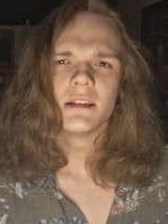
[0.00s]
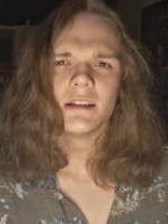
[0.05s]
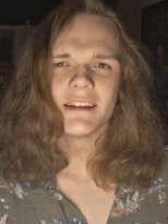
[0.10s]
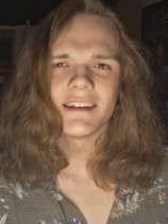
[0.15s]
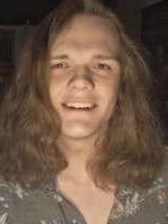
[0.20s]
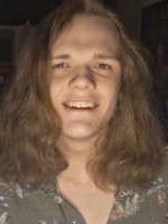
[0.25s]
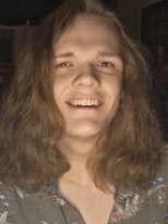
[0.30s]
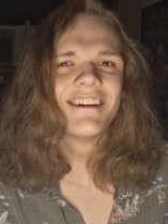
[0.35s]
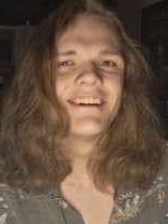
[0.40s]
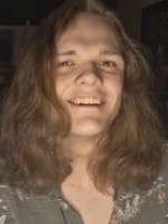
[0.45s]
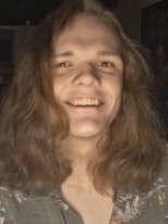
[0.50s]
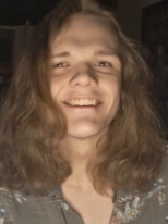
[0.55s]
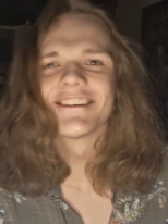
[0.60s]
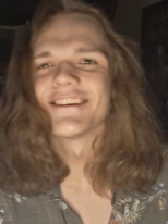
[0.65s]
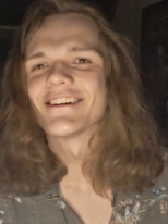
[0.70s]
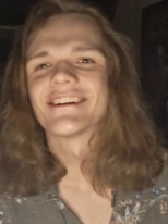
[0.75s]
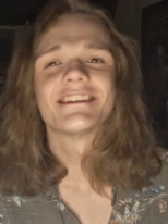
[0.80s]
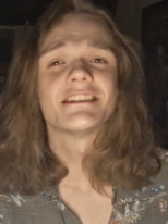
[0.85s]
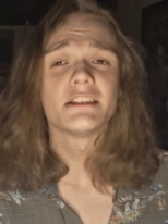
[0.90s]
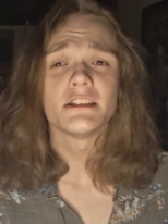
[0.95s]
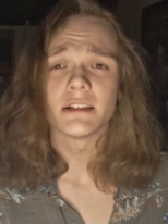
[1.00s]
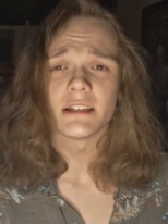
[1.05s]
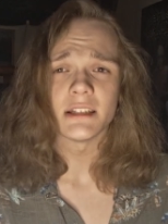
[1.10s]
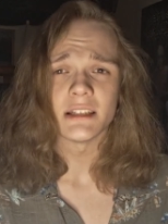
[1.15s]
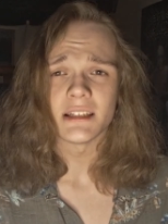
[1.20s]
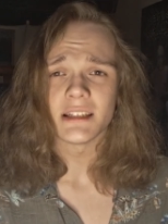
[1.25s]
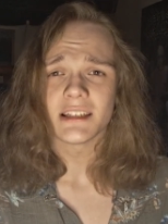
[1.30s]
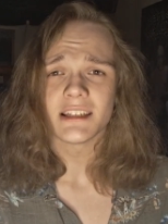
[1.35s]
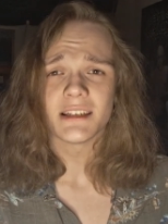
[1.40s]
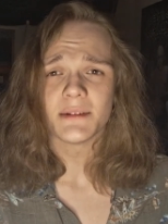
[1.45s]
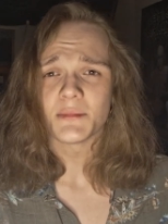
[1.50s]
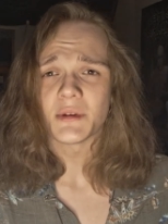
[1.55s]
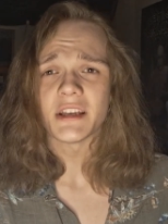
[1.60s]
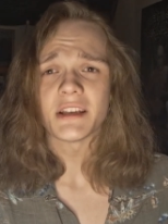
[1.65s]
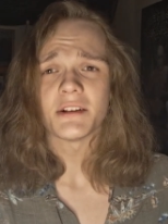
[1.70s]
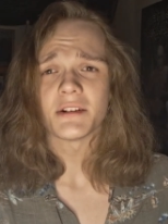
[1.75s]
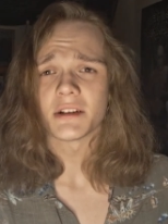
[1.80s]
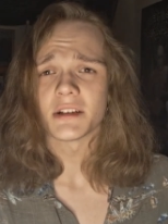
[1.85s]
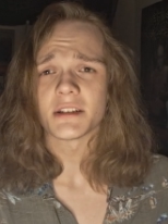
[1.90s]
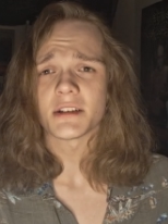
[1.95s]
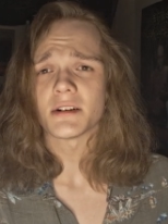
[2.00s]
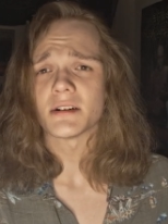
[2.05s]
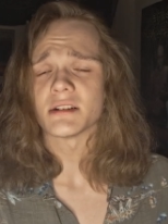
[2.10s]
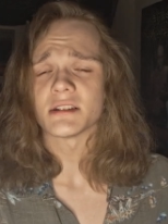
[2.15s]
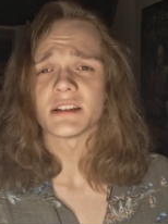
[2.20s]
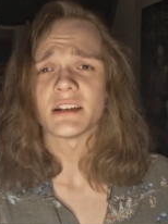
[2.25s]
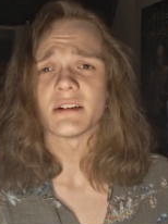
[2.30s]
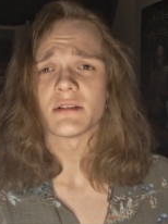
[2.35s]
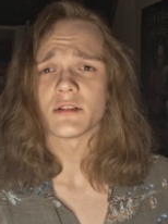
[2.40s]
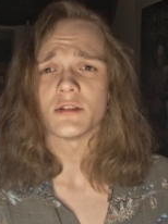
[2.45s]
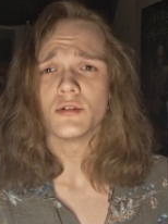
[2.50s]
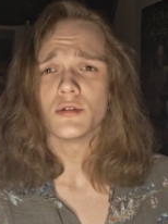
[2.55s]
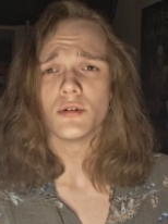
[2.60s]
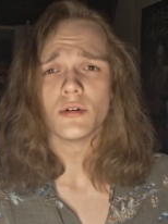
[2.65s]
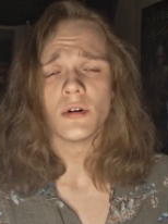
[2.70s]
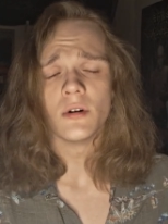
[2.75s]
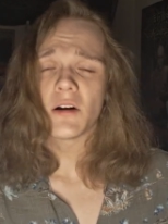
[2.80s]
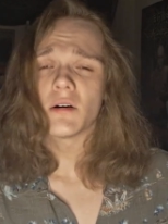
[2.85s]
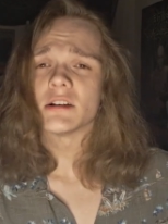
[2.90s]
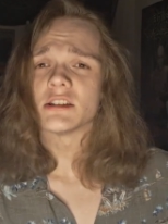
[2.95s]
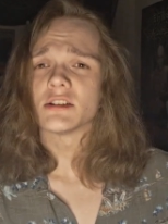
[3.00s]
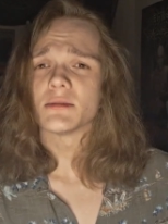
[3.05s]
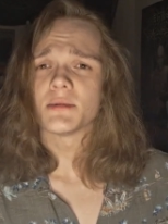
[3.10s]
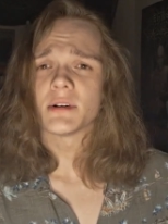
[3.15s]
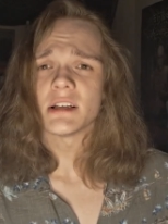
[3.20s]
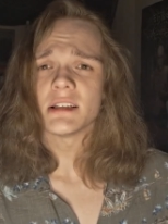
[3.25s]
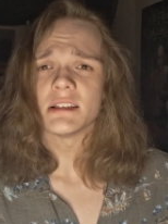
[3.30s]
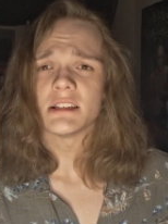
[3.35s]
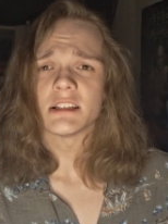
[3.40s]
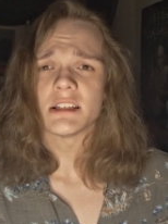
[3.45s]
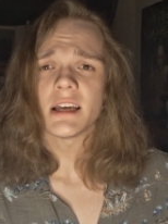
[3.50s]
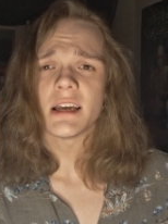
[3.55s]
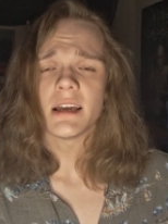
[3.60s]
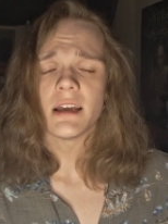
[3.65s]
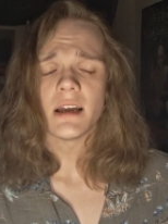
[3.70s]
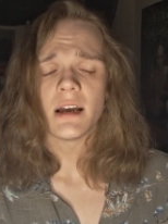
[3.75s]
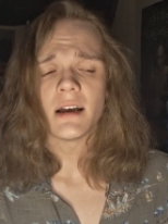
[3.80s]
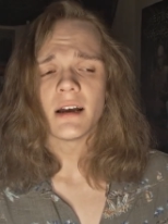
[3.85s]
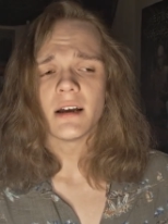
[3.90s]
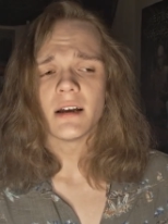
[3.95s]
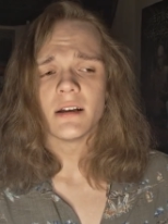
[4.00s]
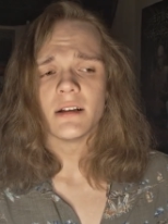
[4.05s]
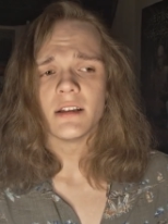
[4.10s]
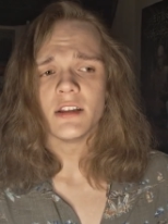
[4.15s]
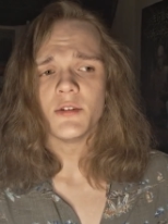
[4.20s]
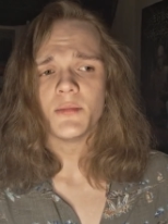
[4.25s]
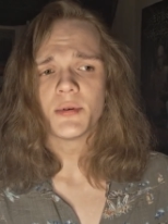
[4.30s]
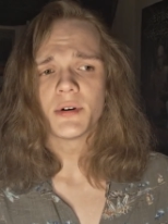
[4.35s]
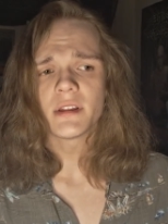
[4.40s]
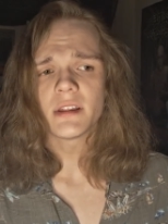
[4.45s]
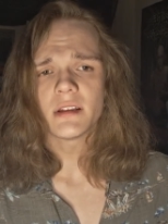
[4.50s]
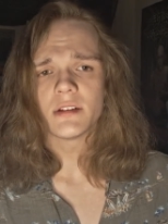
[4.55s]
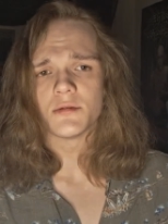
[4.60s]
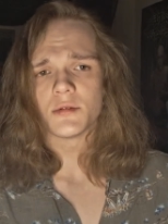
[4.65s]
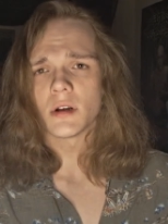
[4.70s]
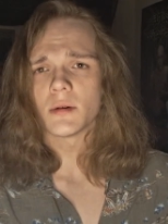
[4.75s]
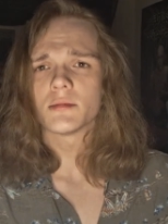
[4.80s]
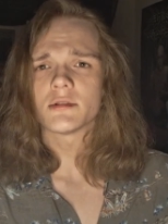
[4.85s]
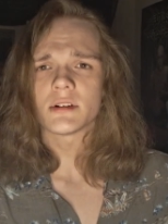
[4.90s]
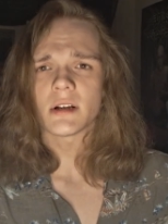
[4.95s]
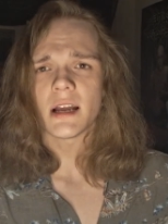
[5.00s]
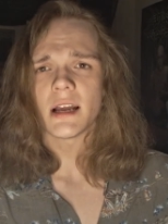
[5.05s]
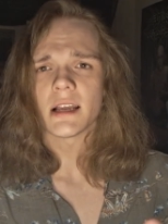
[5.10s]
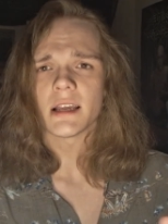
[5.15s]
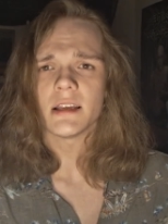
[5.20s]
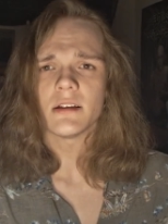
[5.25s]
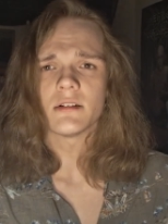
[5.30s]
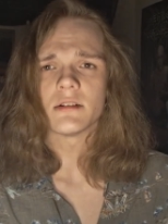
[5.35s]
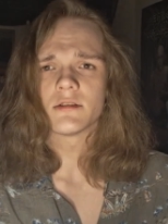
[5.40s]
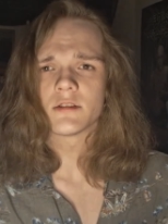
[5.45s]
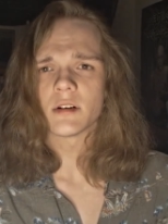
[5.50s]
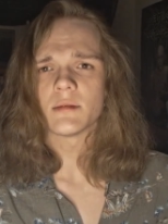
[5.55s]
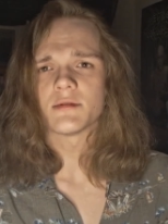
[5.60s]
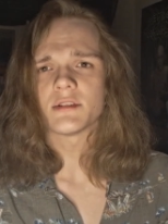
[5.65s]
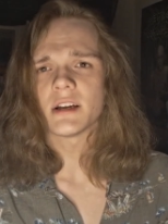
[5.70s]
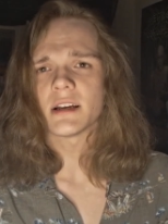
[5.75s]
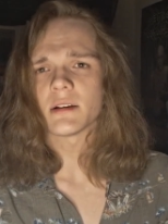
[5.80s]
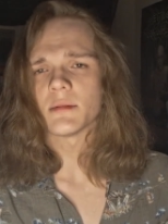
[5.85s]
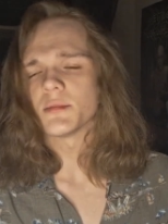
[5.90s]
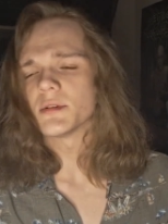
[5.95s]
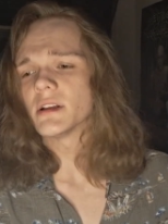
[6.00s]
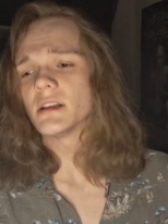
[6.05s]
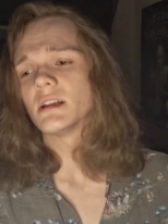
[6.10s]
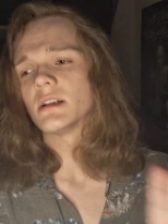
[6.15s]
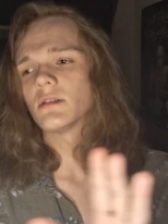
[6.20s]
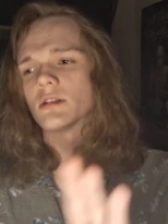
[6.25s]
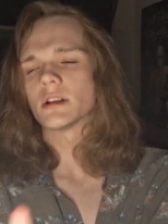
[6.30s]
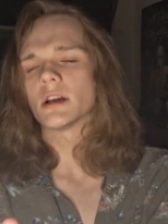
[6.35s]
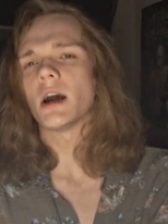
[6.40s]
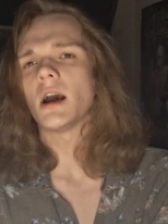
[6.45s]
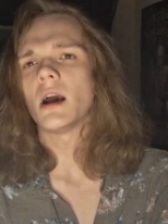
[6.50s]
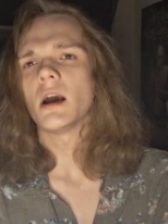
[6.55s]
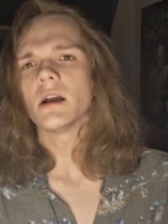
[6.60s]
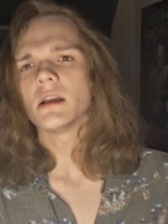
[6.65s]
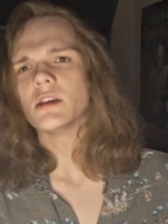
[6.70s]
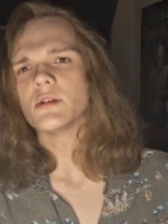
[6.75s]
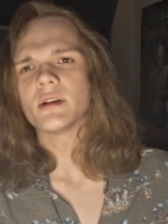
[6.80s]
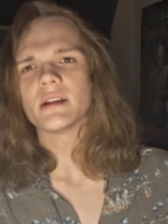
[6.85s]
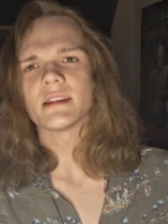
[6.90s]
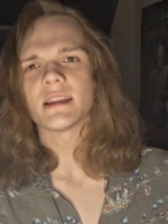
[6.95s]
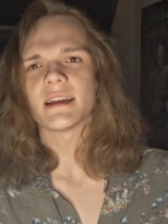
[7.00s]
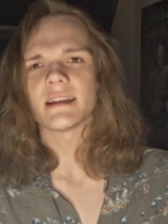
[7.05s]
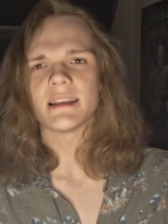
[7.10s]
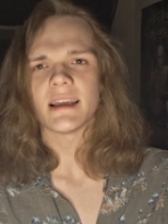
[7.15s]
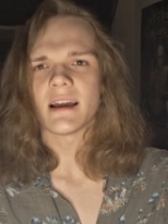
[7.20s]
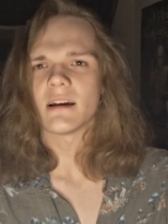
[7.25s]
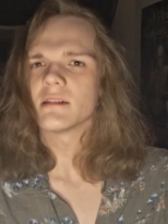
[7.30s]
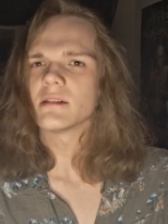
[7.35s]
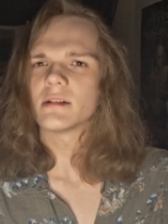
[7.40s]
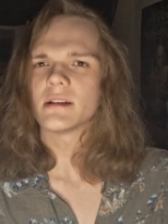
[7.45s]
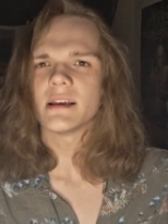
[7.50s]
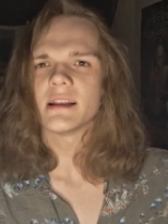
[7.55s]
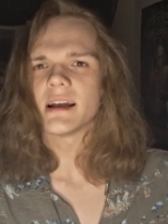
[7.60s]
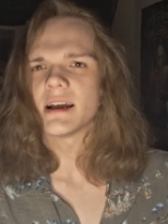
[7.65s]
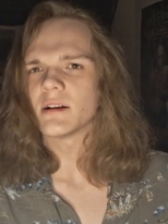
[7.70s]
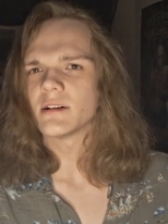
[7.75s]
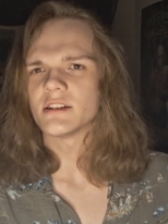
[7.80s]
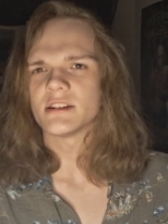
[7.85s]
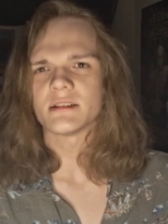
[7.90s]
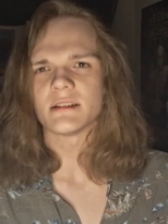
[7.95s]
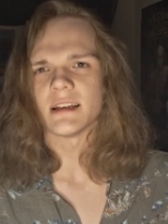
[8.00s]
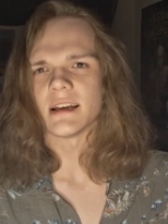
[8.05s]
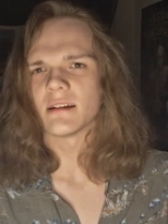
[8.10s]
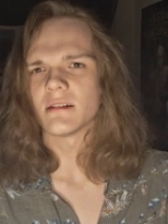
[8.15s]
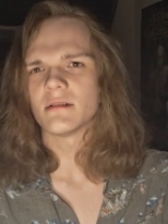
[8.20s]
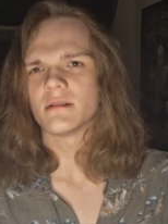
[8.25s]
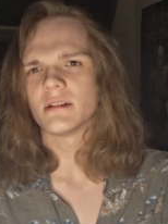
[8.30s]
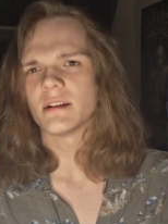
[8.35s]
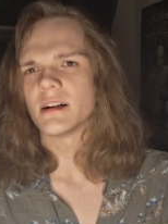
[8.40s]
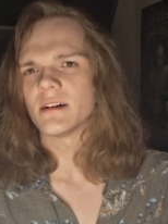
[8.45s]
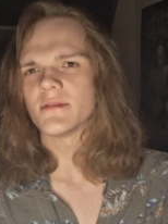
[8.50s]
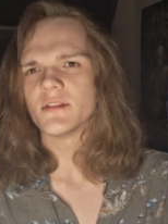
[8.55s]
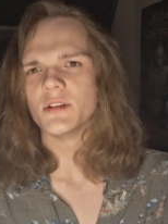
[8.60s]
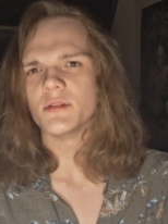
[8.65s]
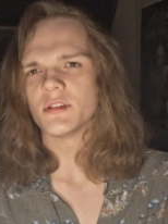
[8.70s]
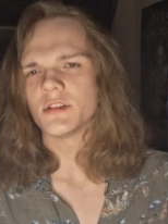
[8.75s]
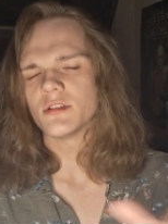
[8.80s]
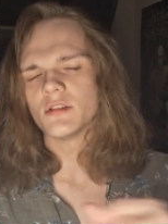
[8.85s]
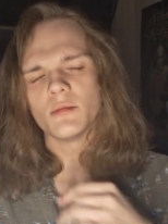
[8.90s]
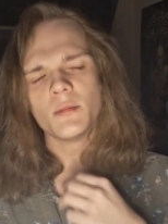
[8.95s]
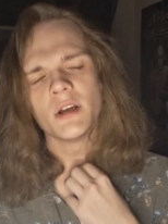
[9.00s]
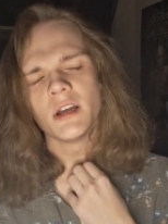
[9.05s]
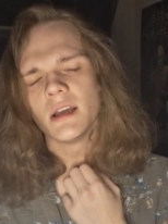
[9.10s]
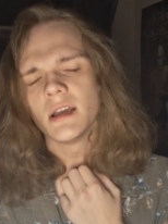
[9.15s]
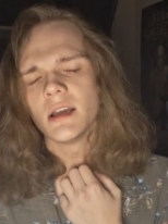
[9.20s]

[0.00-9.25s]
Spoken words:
As long as you can make your guitar sound cool. Oh, I should probably say, you put the drum track, get your drum track and put it in your DAW. You can like download it. I just download it off YouTube